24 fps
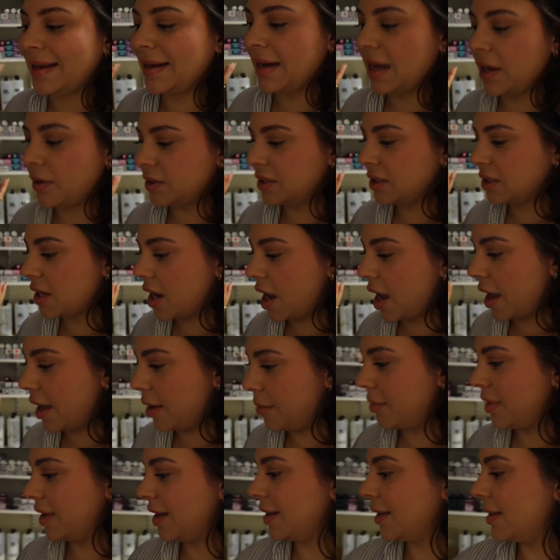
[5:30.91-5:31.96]
Now it's
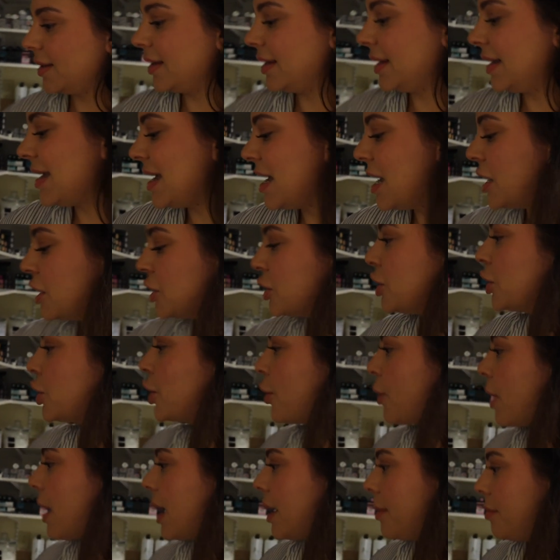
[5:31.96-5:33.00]
time to
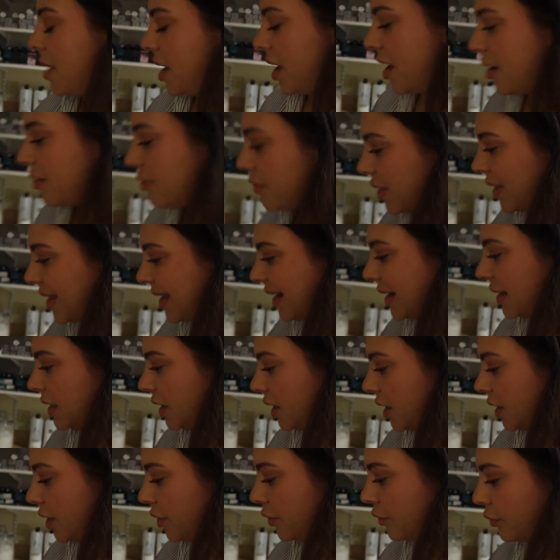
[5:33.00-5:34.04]
grab everything I
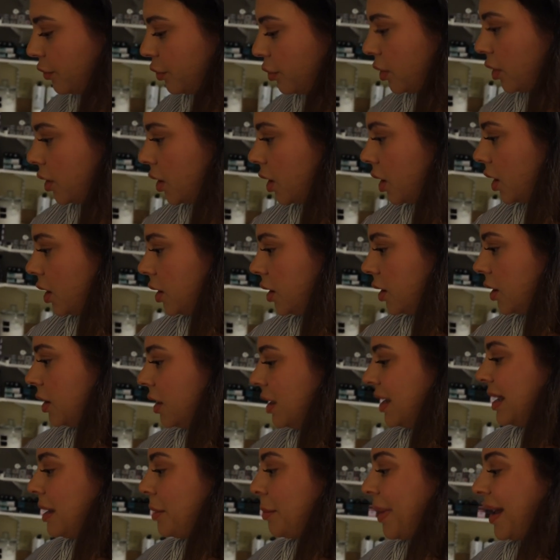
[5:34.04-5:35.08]
need for
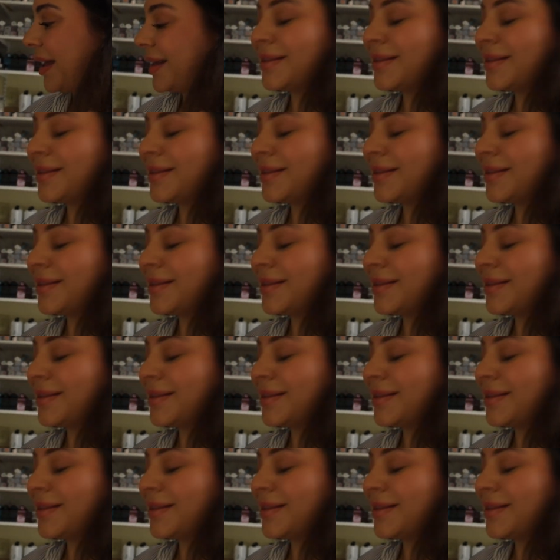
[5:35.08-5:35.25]
my